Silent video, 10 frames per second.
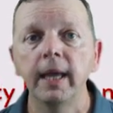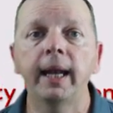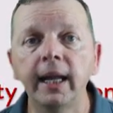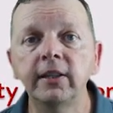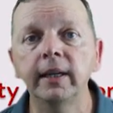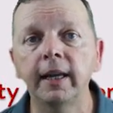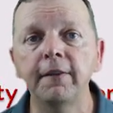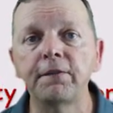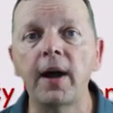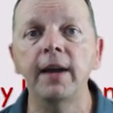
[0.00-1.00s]
In
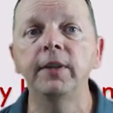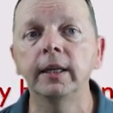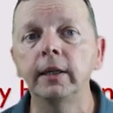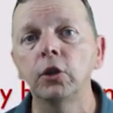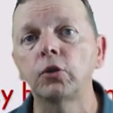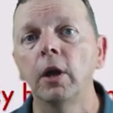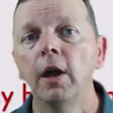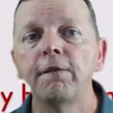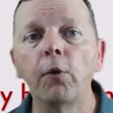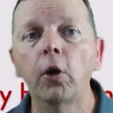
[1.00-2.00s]
1885, the Indians
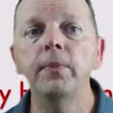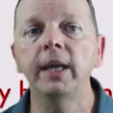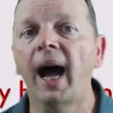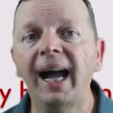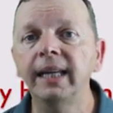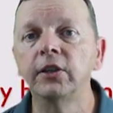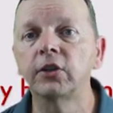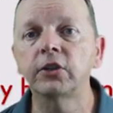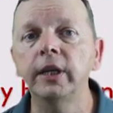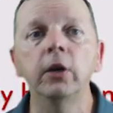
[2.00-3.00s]
formed the
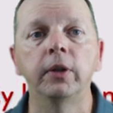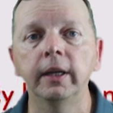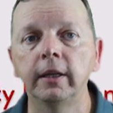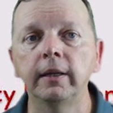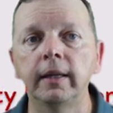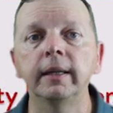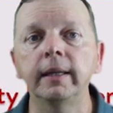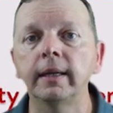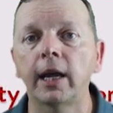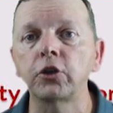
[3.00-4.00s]
INC, or the
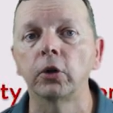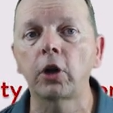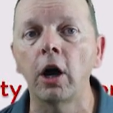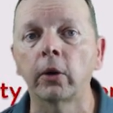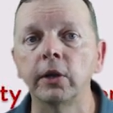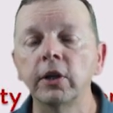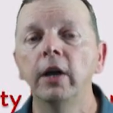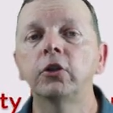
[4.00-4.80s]
Indian National Congress,